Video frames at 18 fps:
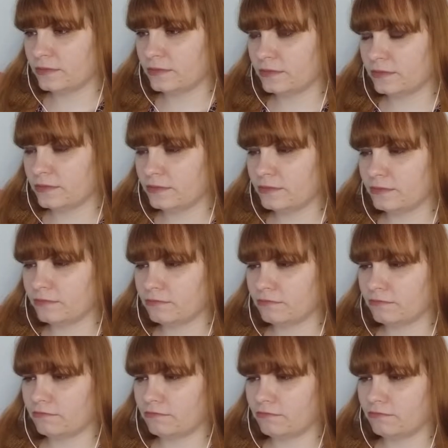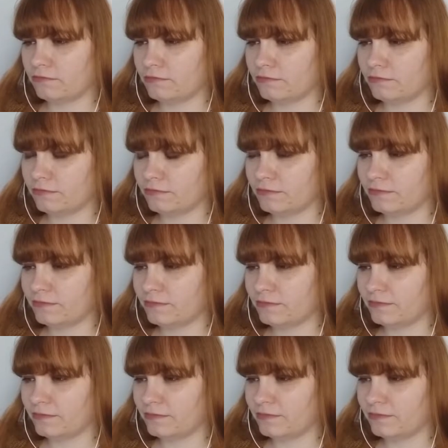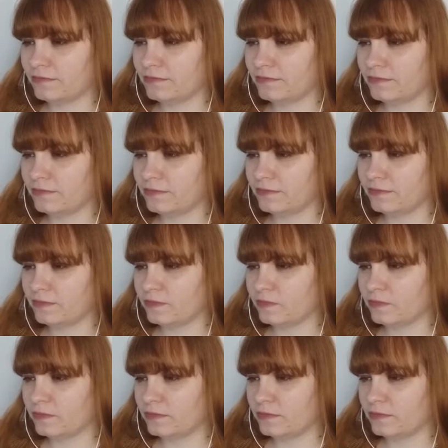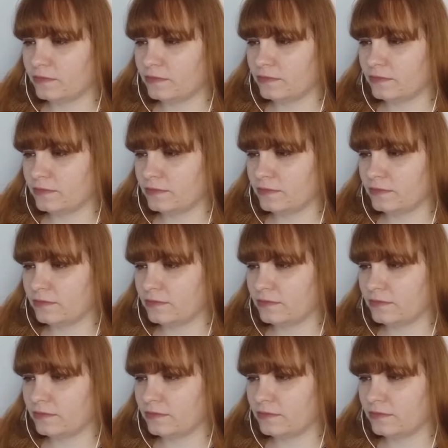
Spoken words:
The person shown says nothing.